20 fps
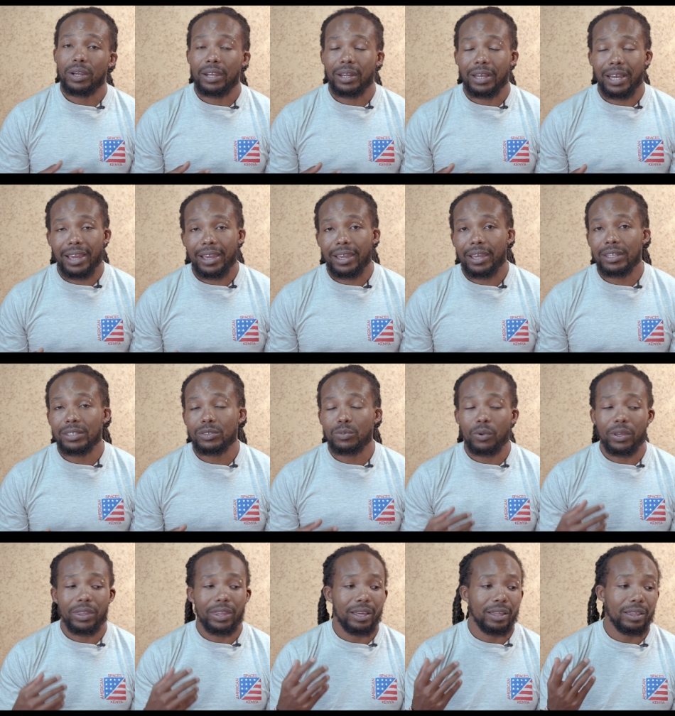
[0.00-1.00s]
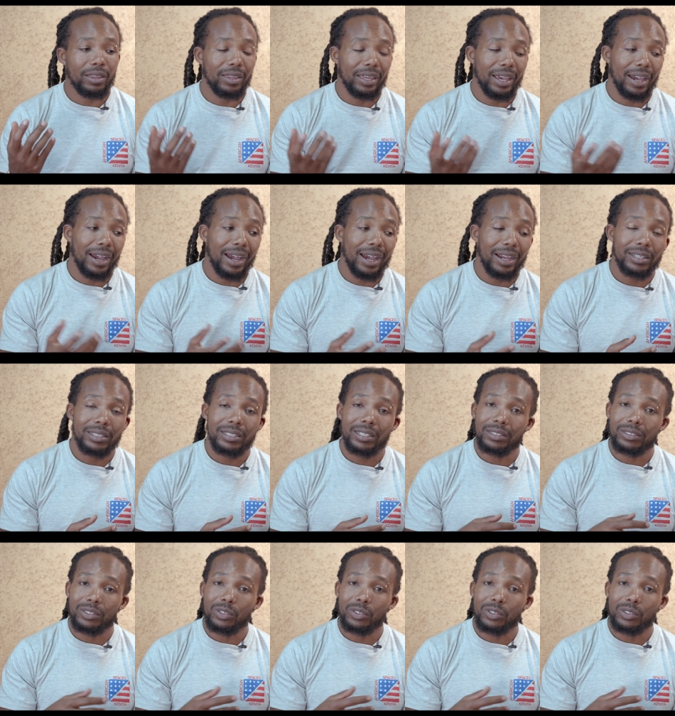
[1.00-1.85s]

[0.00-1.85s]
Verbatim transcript: clients, whether they are actors,